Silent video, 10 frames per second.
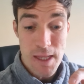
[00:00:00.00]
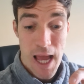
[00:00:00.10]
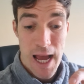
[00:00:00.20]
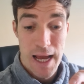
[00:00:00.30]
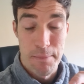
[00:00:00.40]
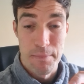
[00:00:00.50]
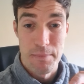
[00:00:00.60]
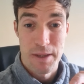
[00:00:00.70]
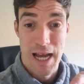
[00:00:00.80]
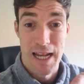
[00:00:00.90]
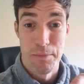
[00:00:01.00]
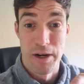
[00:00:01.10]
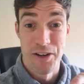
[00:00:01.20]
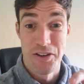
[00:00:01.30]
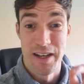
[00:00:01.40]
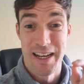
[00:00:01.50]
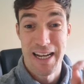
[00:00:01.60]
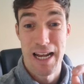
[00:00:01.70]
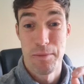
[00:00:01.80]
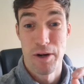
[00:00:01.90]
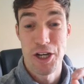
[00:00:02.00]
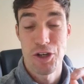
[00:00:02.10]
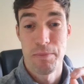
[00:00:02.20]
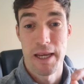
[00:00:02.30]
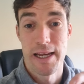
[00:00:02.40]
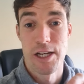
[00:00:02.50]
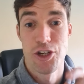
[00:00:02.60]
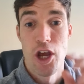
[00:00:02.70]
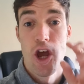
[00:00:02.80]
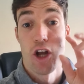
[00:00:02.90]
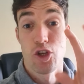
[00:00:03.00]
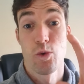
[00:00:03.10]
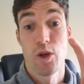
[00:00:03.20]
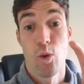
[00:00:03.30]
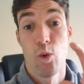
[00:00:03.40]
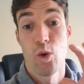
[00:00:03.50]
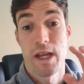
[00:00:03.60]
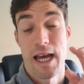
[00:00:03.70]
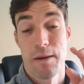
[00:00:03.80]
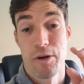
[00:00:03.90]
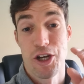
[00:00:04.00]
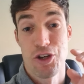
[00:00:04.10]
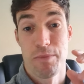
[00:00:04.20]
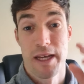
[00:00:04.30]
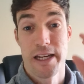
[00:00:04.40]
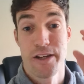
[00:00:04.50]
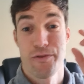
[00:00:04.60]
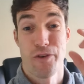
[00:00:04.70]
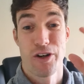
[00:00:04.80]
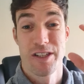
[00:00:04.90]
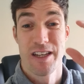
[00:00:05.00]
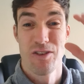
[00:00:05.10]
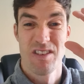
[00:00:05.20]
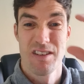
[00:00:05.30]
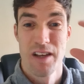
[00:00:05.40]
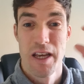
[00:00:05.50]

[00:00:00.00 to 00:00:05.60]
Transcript: calibrate it. And the calibration page, I'll show the old calibration page first. It looked